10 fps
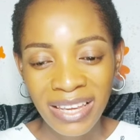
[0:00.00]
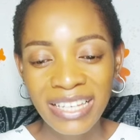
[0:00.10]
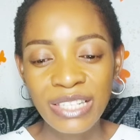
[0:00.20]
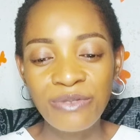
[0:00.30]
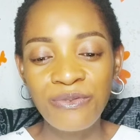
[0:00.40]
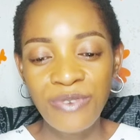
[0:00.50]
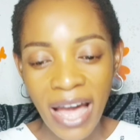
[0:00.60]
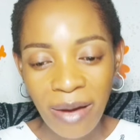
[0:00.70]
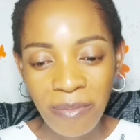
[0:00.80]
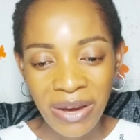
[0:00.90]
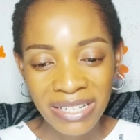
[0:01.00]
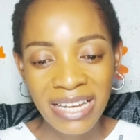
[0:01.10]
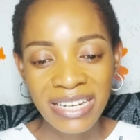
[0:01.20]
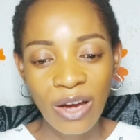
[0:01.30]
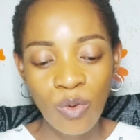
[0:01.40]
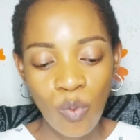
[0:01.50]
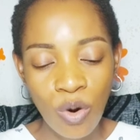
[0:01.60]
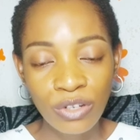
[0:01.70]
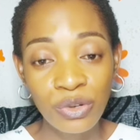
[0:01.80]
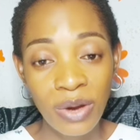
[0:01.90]
is far better than
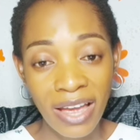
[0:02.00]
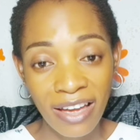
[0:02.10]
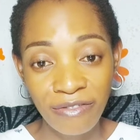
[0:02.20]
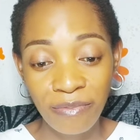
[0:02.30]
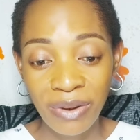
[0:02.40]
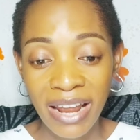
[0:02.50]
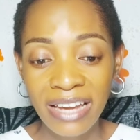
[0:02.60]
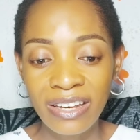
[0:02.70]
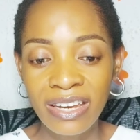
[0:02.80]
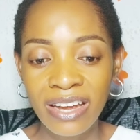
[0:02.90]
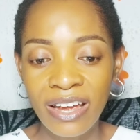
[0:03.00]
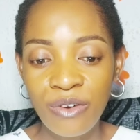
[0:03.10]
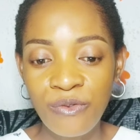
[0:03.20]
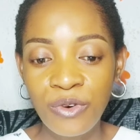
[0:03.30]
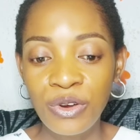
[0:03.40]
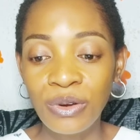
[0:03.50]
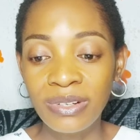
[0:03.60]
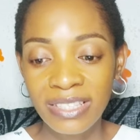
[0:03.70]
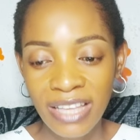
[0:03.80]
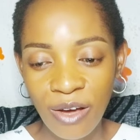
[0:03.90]
what you have planned for
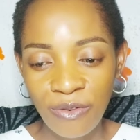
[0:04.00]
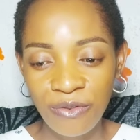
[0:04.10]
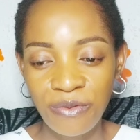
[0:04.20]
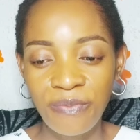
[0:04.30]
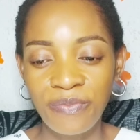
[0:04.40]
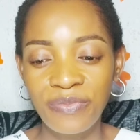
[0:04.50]
yourself.